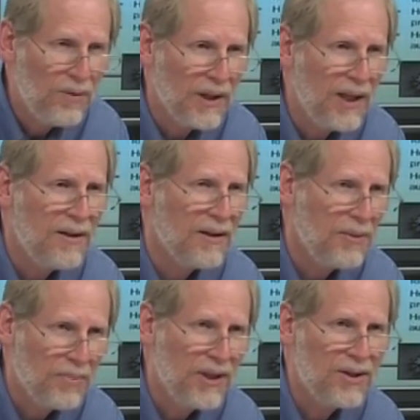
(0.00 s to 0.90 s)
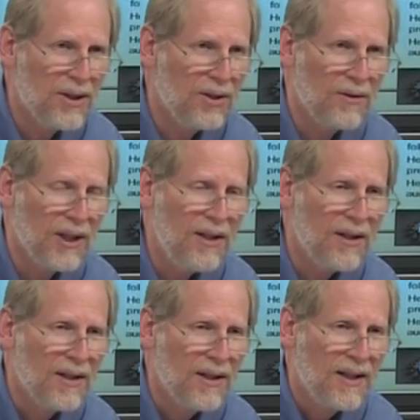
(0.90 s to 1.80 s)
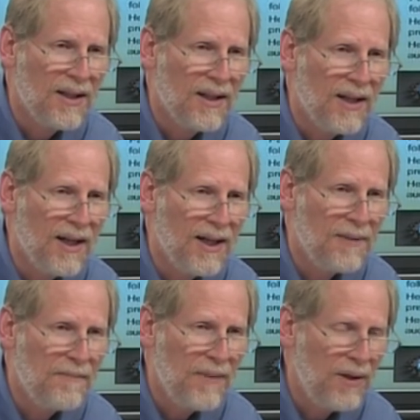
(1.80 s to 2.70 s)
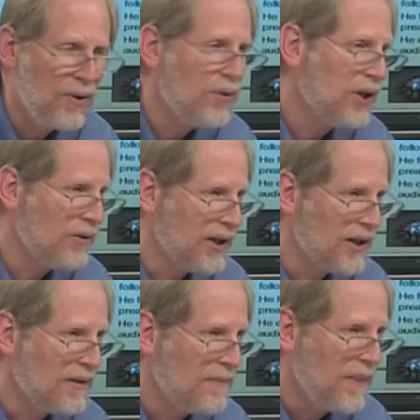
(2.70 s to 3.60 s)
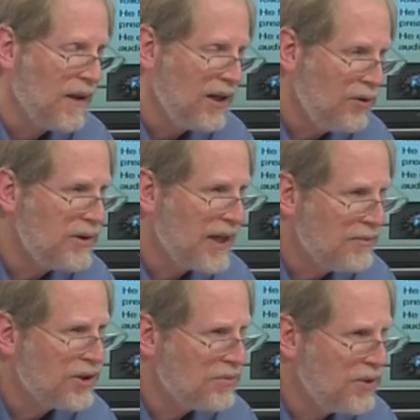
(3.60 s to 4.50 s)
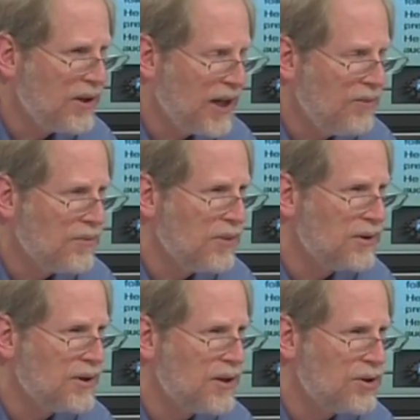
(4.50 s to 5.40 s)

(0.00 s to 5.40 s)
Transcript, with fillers: Greek, he preached in Greek, um, he wrote in Greek, and he was able to communicate with most of the